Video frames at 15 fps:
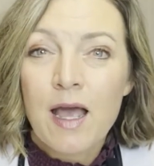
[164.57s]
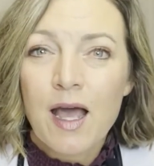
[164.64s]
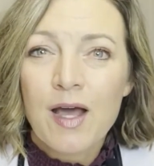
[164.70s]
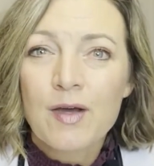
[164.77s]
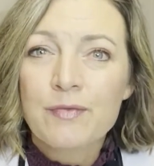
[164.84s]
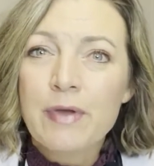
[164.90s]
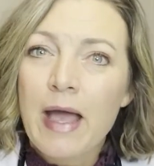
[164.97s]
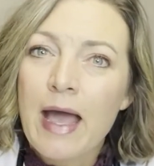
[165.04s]

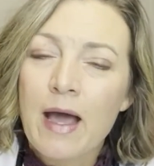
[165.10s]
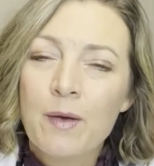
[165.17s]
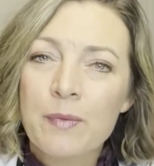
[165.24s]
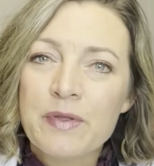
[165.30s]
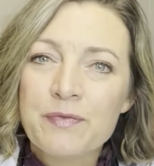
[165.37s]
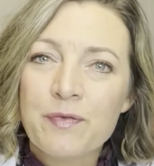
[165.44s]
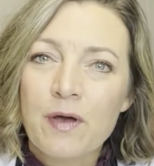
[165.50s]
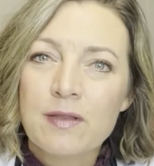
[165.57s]
of how
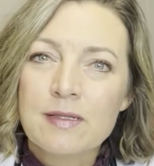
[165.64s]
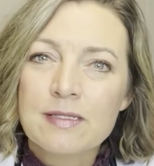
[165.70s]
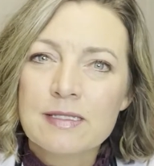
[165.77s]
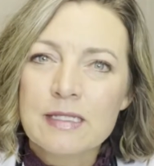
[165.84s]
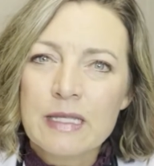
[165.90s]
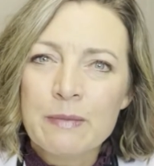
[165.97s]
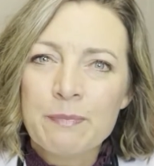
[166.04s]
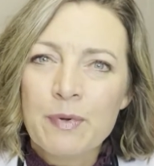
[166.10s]
we fall
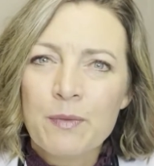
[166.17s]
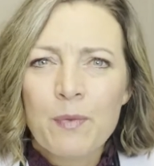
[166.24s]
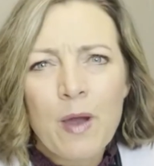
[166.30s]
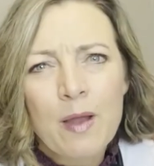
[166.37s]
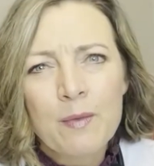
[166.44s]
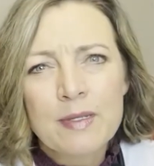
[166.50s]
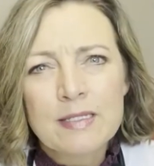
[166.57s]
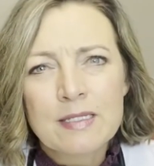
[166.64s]
asleep,
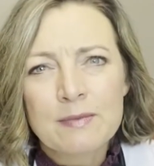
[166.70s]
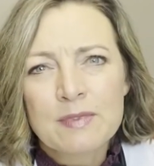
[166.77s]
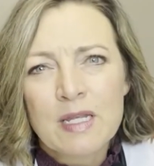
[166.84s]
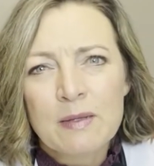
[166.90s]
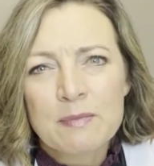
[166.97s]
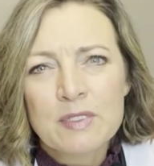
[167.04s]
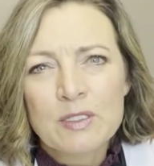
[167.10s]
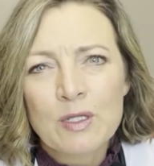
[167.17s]
why we
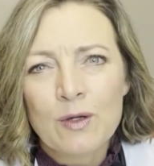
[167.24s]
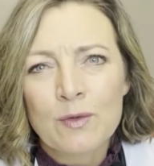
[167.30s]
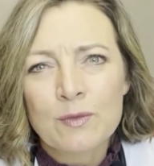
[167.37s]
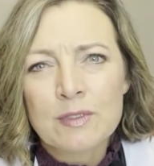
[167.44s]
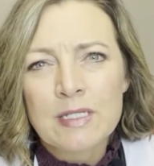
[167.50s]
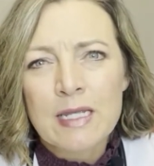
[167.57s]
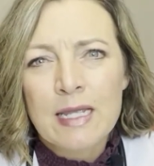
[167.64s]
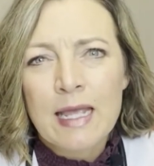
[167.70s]
sometimes
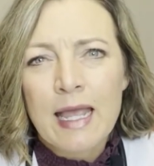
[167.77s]
don't,